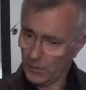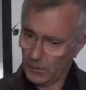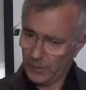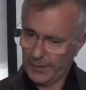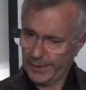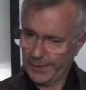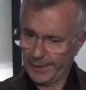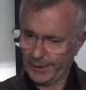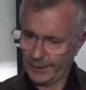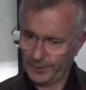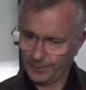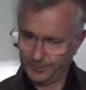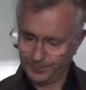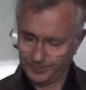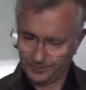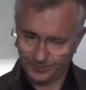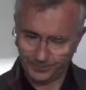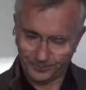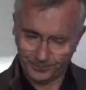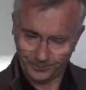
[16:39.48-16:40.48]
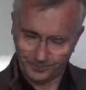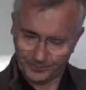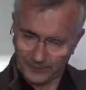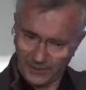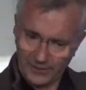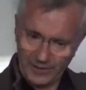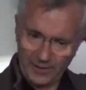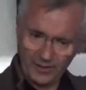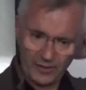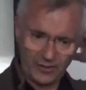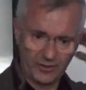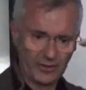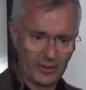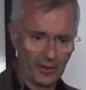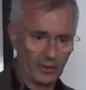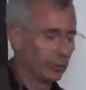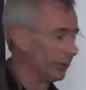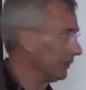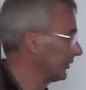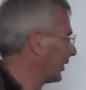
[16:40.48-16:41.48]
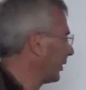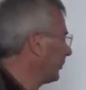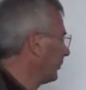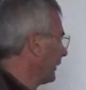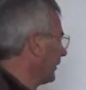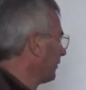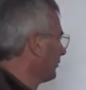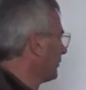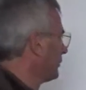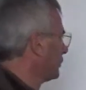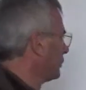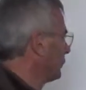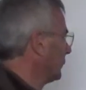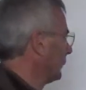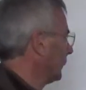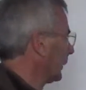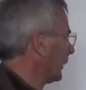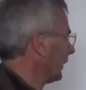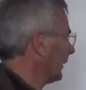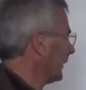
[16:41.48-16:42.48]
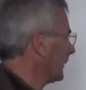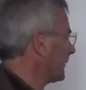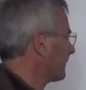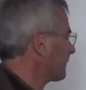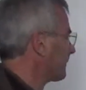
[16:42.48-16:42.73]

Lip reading: Yeah, and then there's another one coming out very shortly